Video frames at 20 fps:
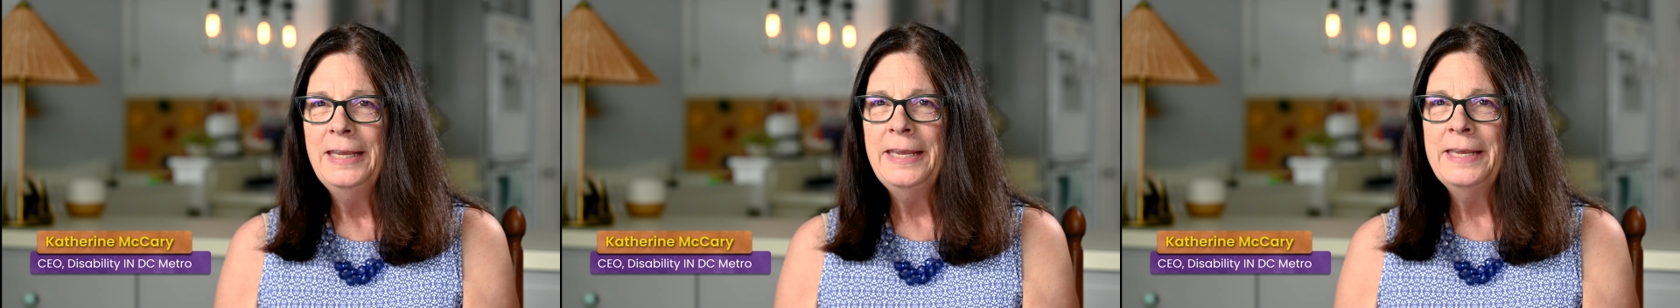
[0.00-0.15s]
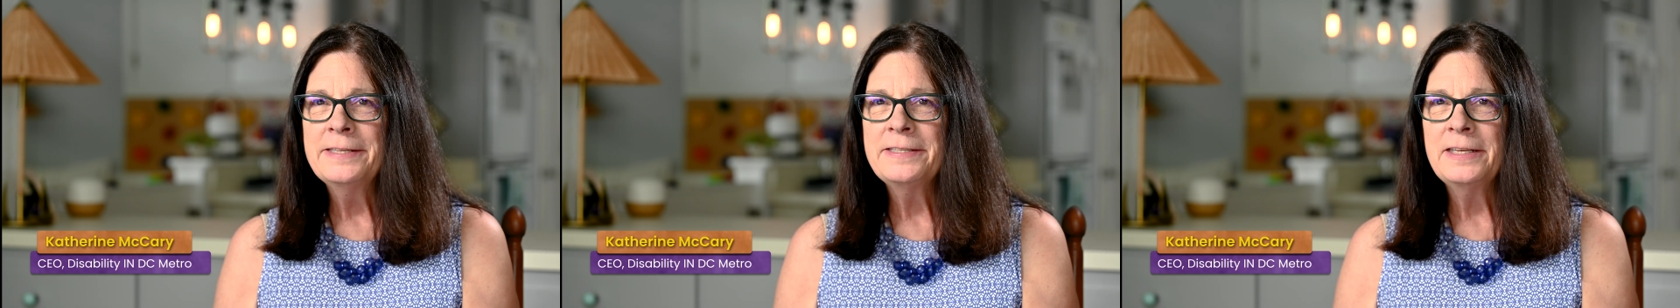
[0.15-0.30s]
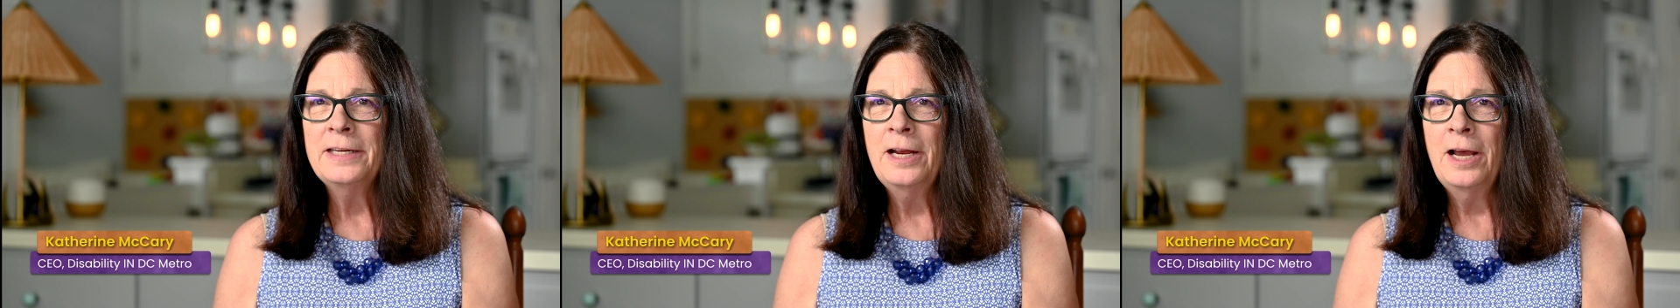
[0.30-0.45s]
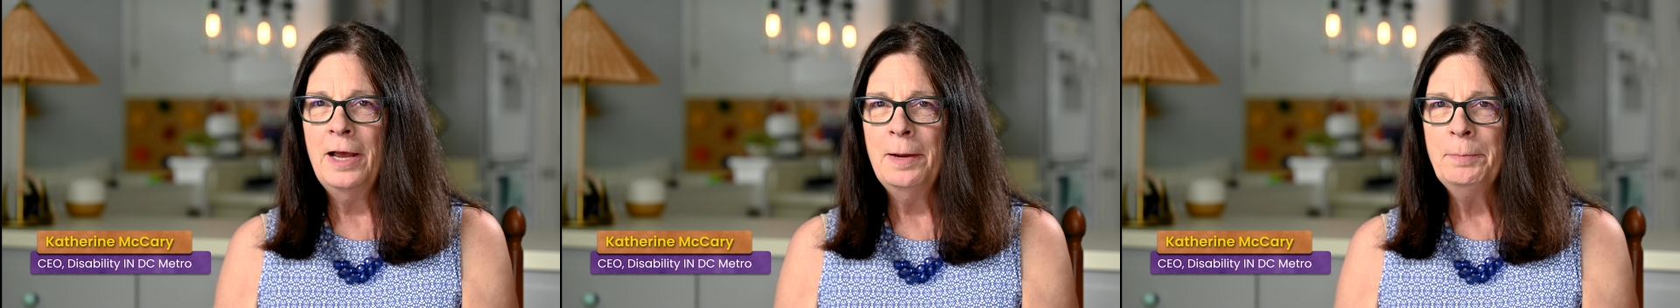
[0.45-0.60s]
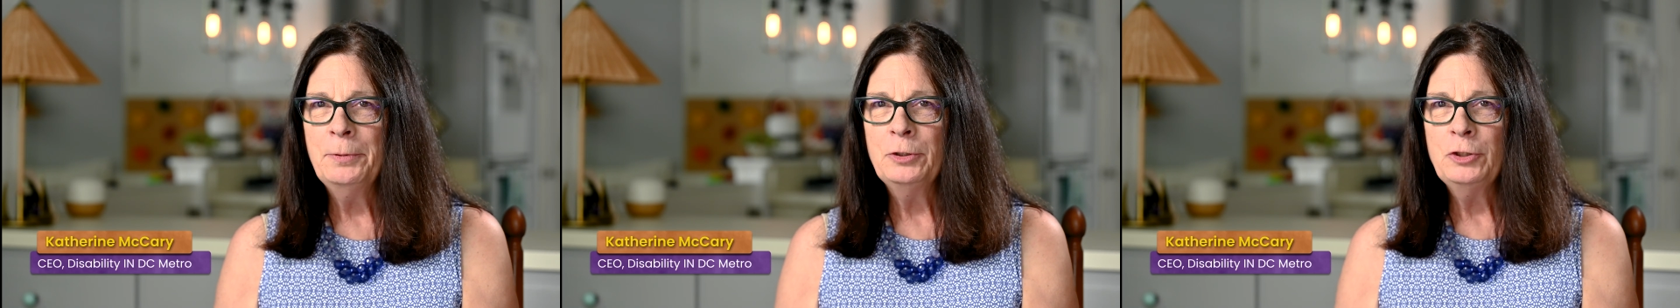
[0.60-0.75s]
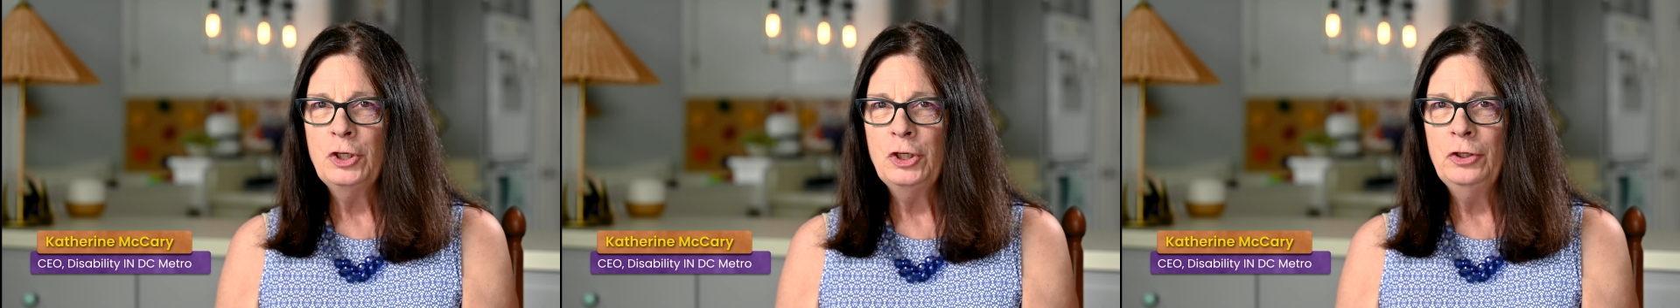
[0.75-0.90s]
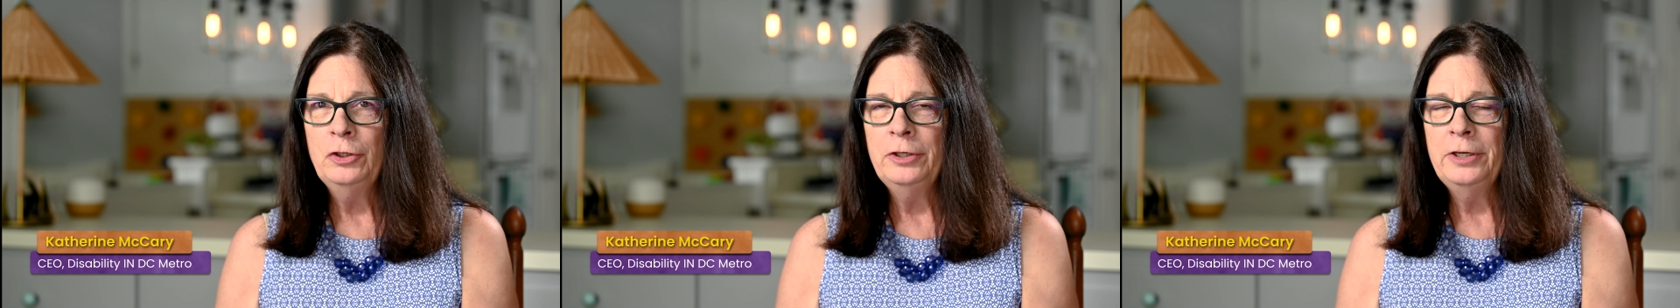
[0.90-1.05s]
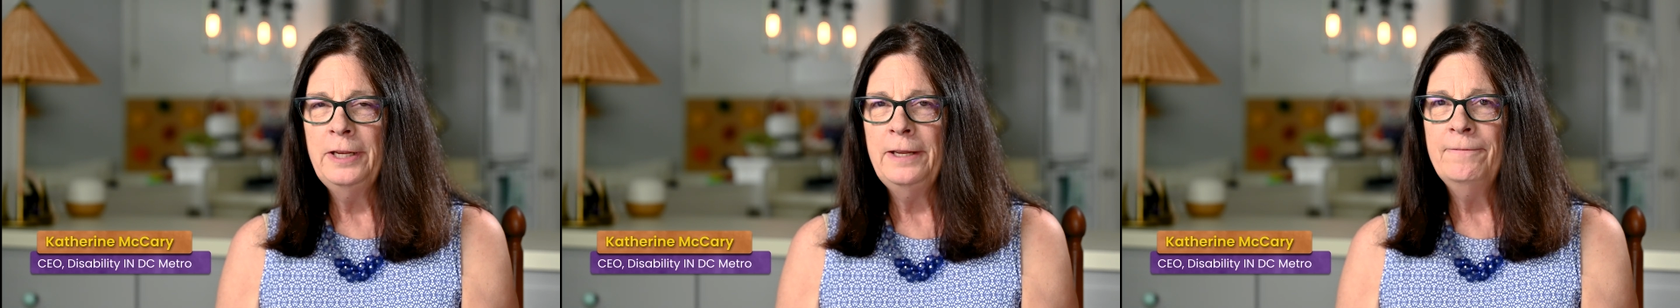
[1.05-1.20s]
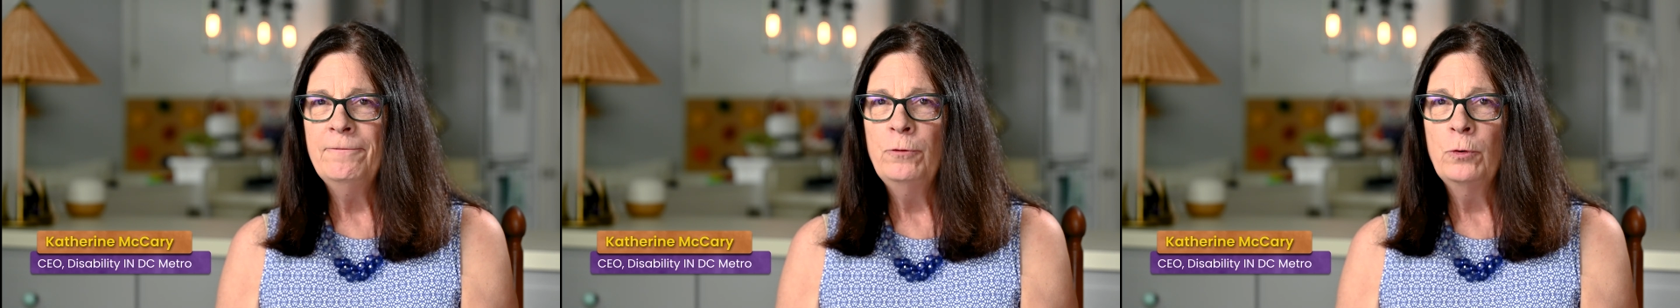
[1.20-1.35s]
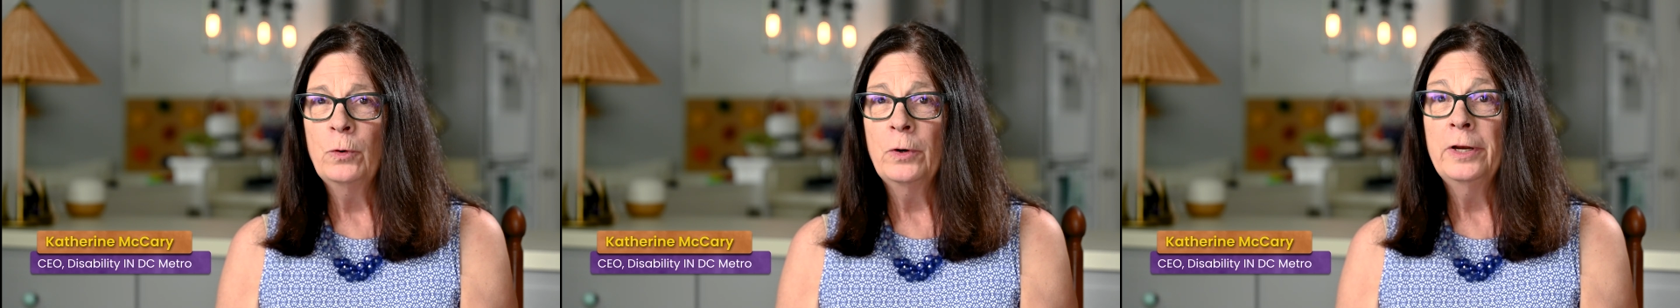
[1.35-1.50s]
is an
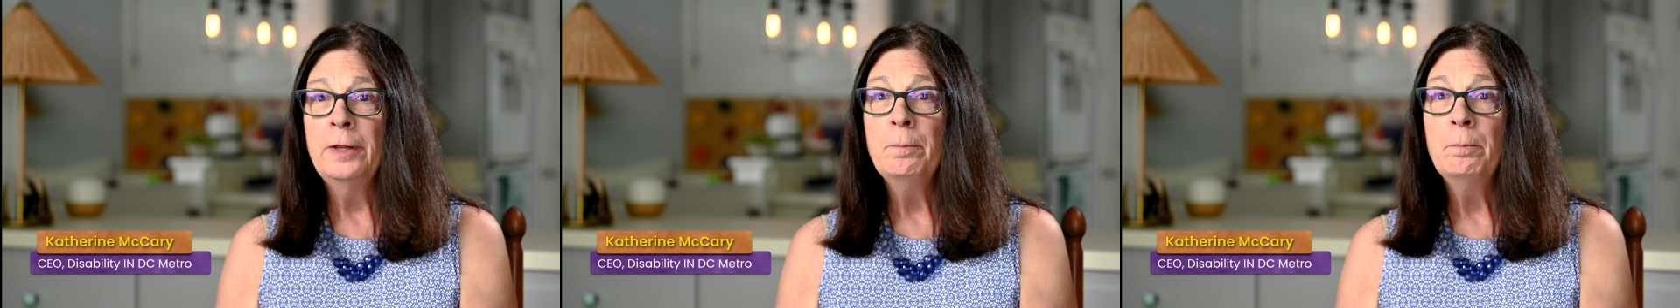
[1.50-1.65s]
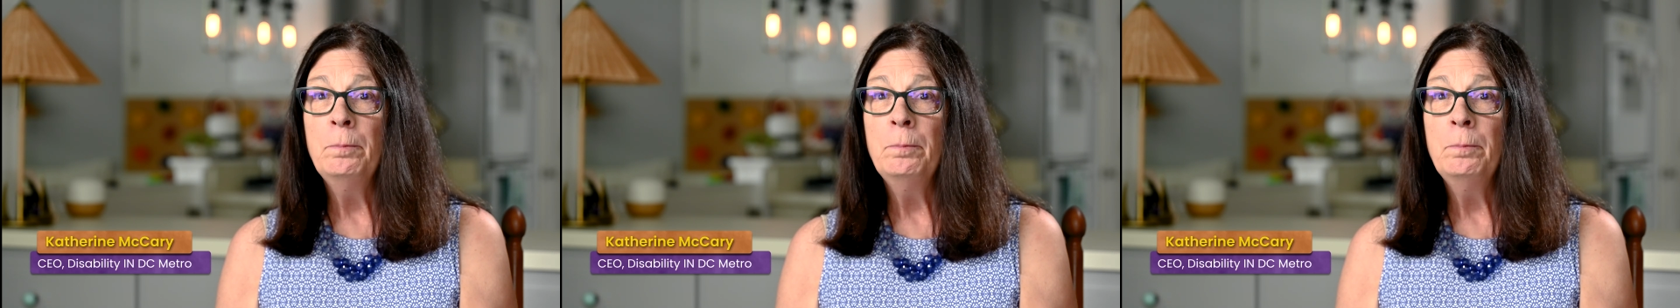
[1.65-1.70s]
opportunity for an